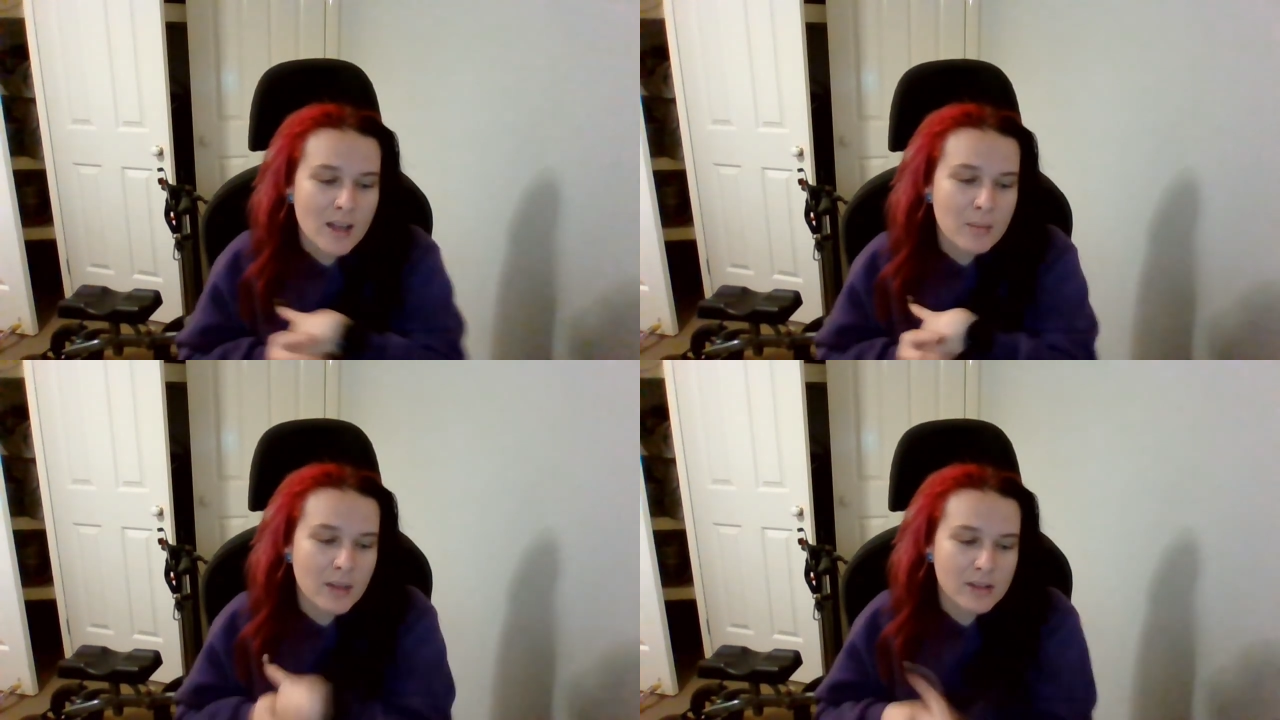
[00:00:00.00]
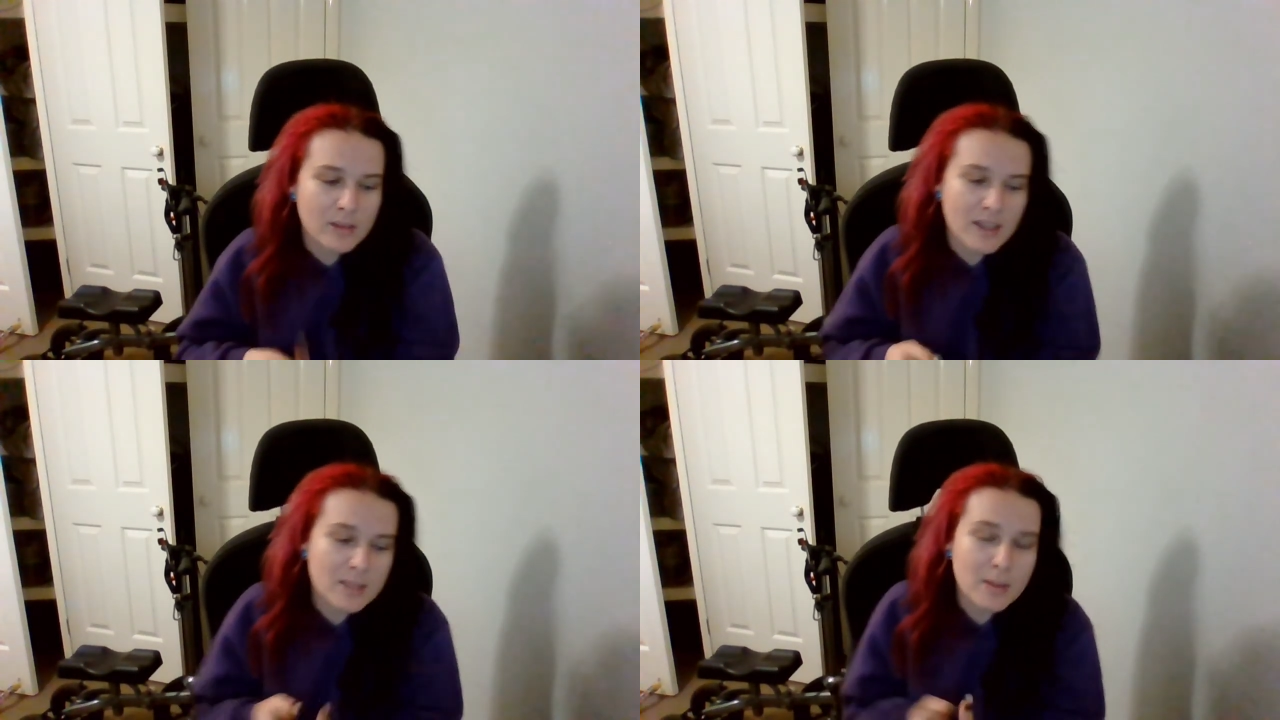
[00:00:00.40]
But
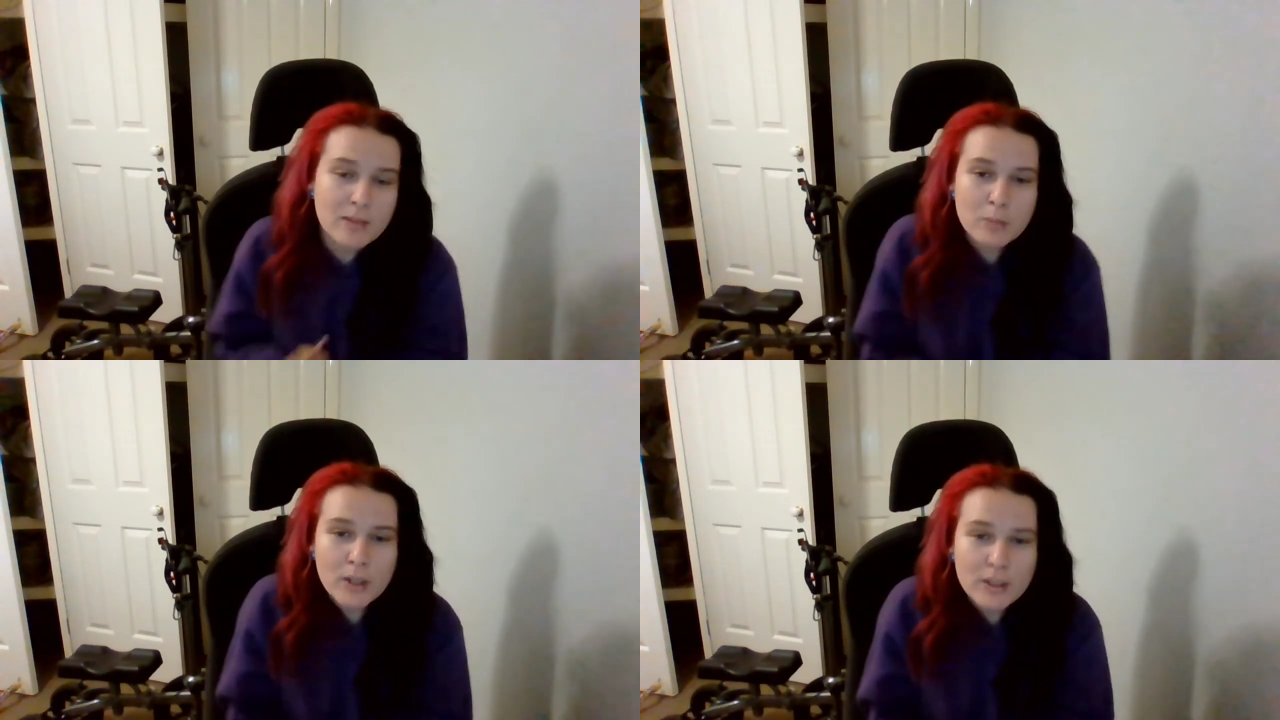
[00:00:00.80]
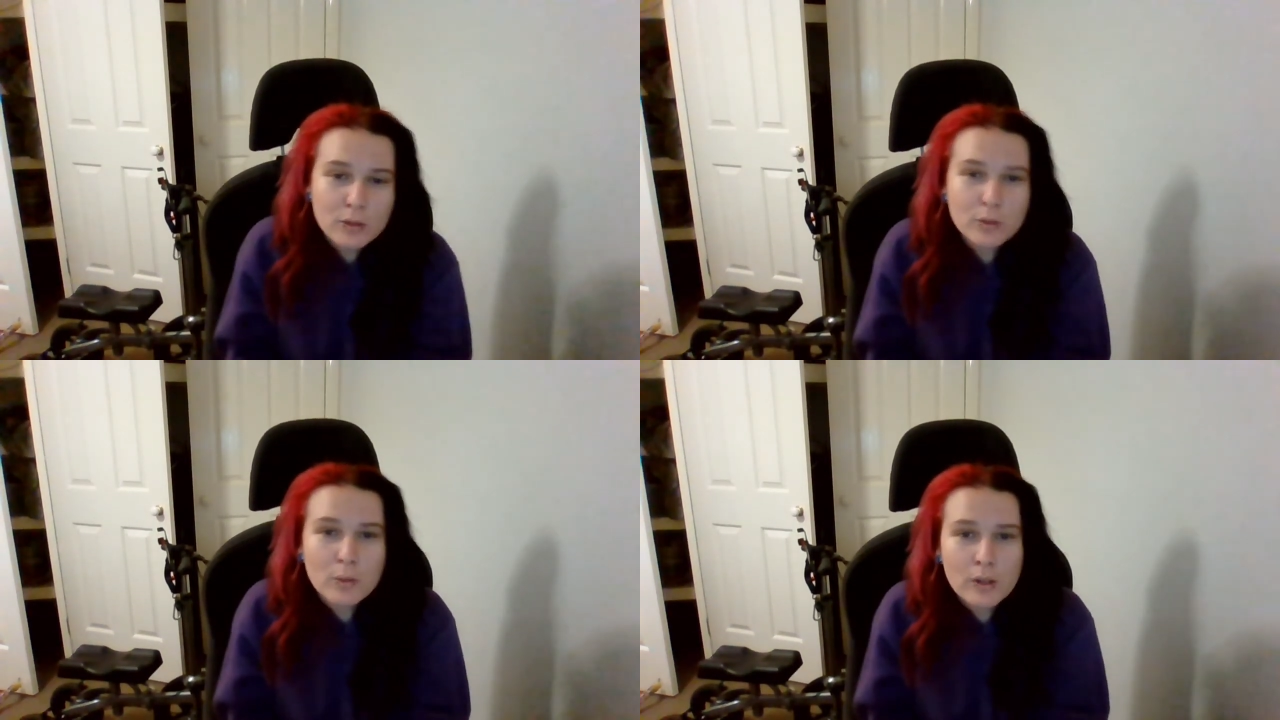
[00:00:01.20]
it's been pretty
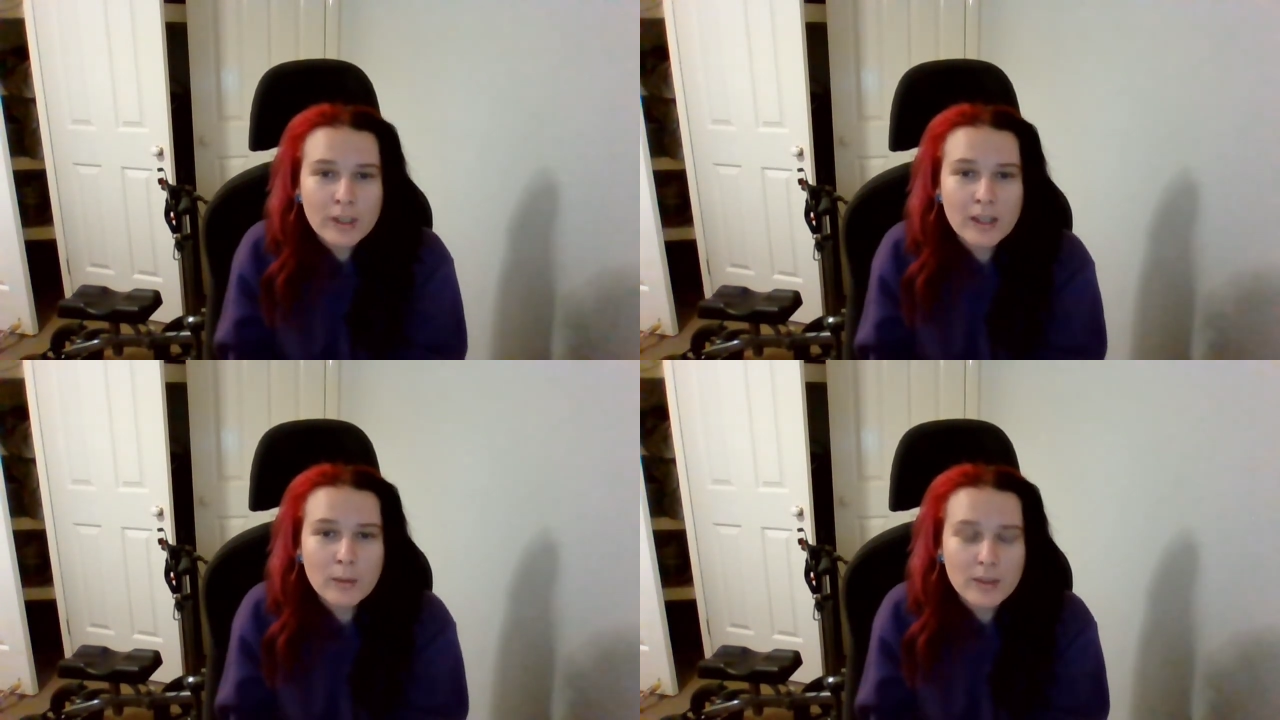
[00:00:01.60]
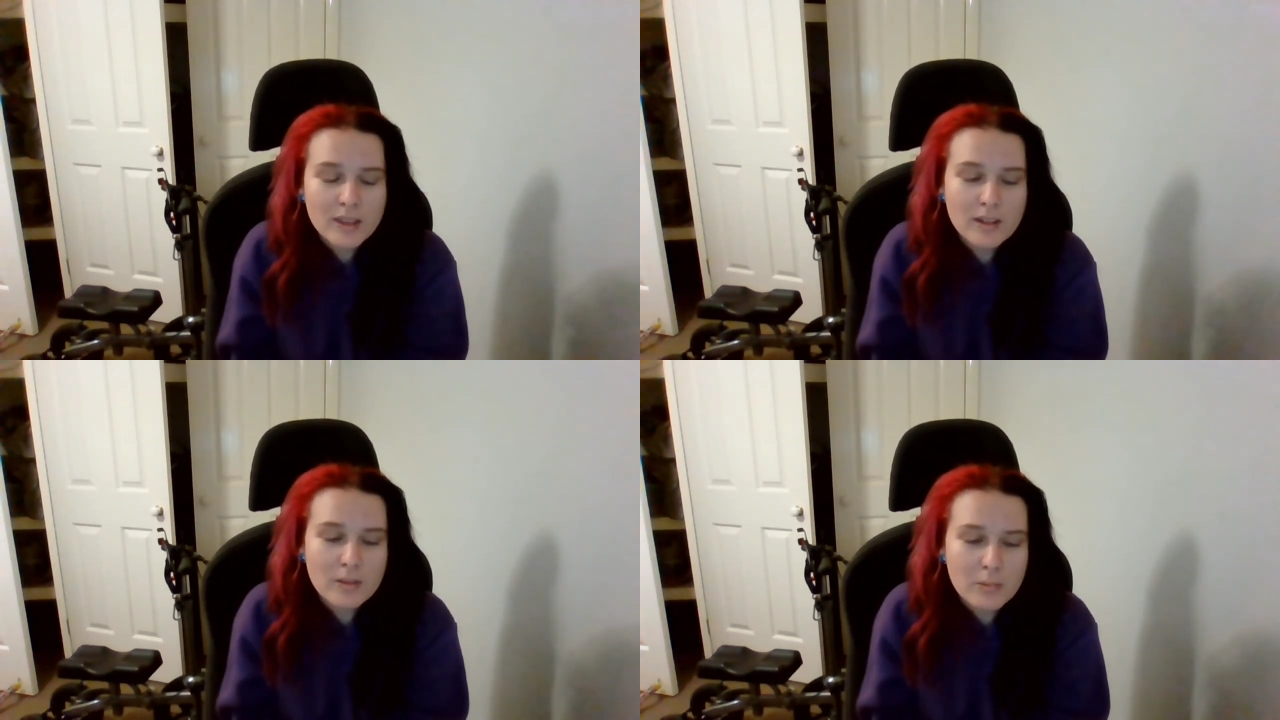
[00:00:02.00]
cool working with
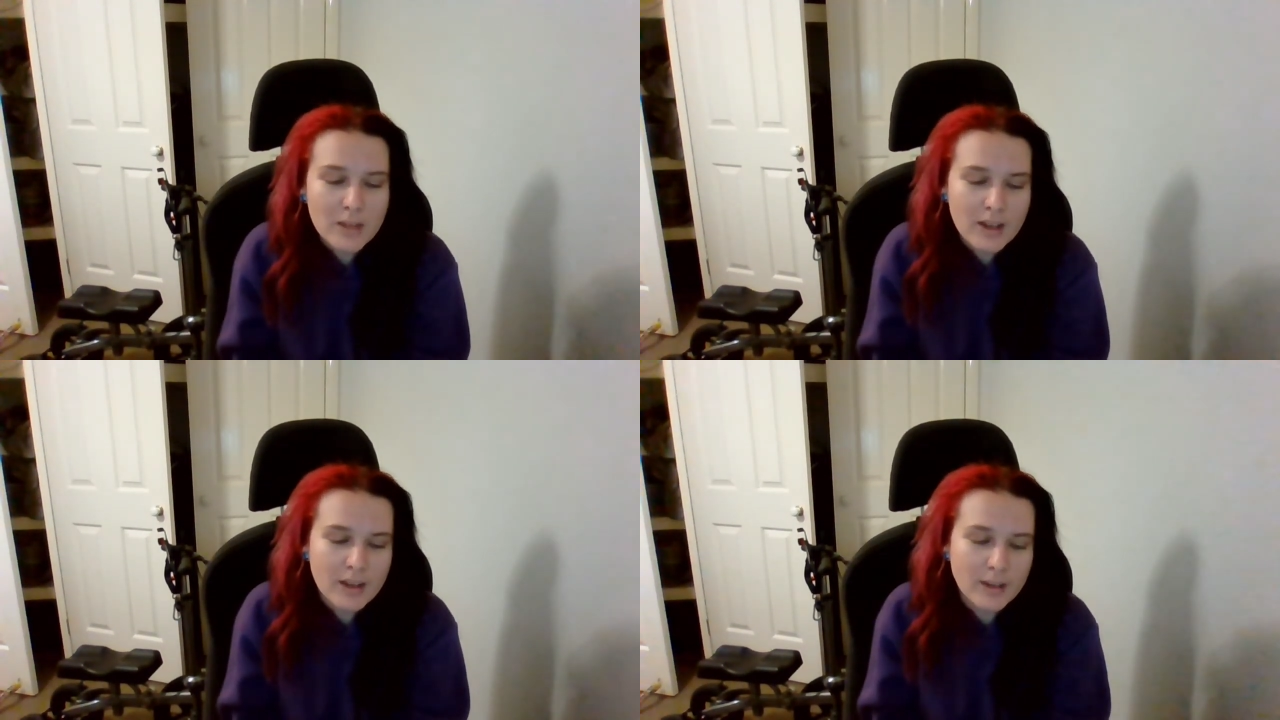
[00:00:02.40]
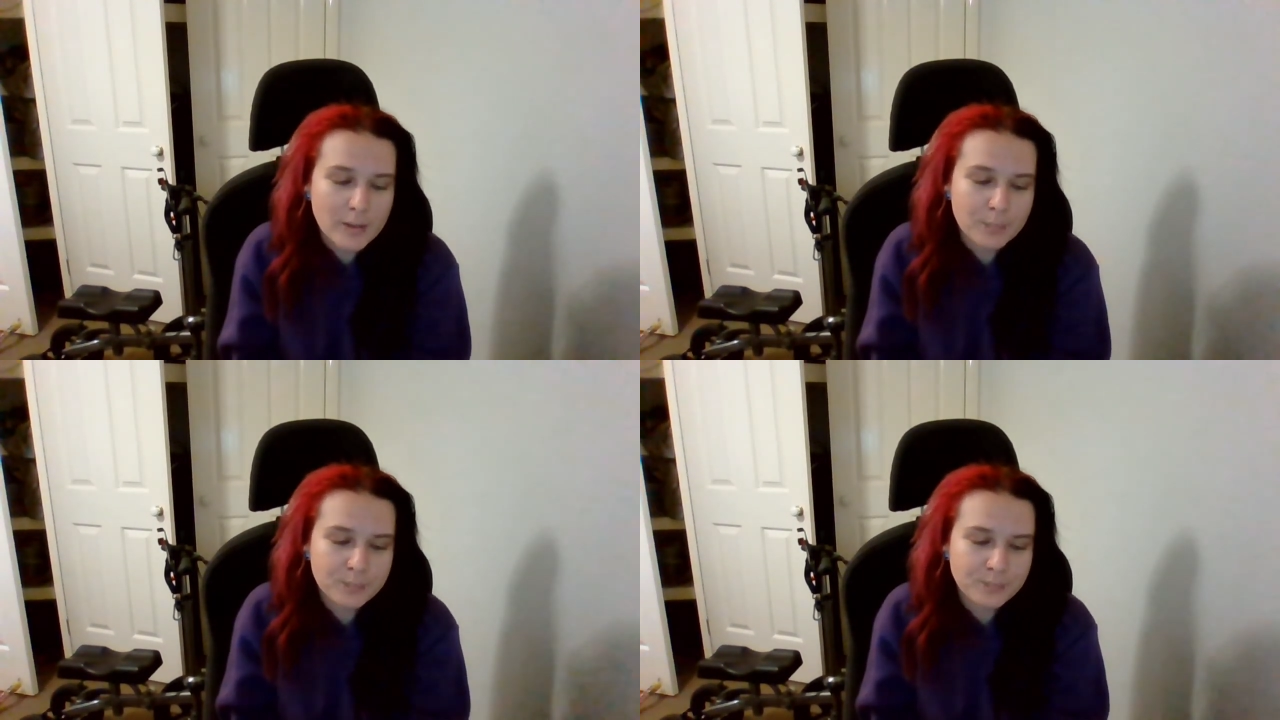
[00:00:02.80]
them,
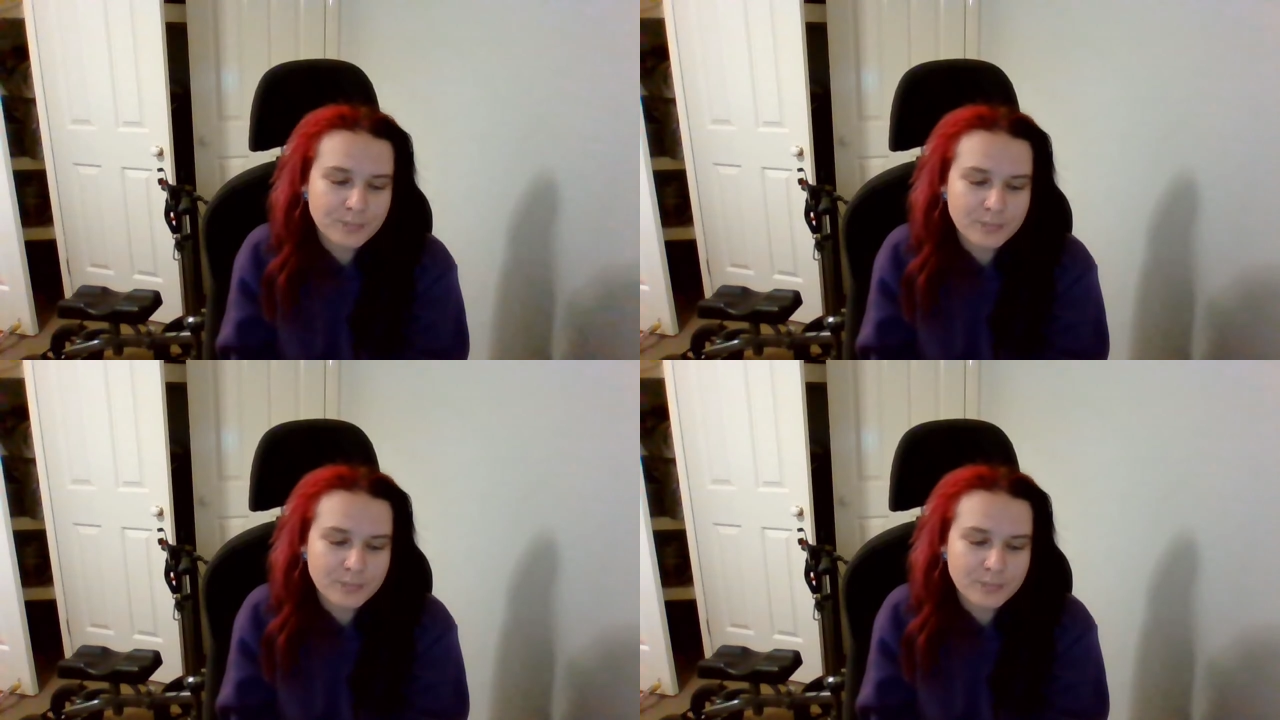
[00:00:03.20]
um,